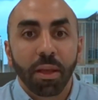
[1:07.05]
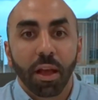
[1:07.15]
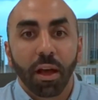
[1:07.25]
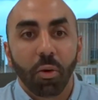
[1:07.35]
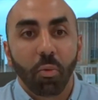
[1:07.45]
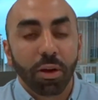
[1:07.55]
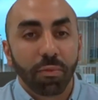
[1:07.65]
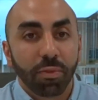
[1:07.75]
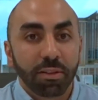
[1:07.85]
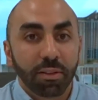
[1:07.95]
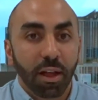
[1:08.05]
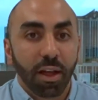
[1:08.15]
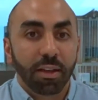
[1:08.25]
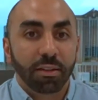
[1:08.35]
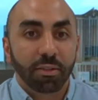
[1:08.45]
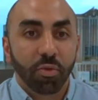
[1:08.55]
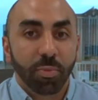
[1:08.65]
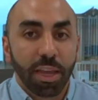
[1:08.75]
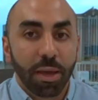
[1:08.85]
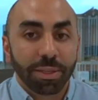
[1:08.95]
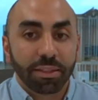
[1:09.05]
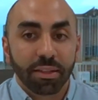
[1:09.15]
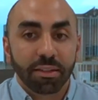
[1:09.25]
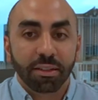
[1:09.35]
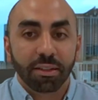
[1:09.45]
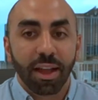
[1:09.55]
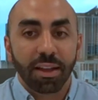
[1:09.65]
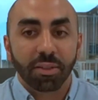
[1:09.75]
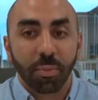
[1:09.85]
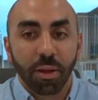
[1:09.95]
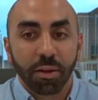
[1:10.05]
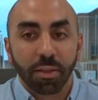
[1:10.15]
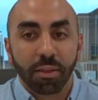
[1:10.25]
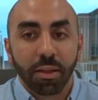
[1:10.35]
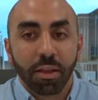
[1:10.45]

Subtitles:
One of these clients who became a citizen last month,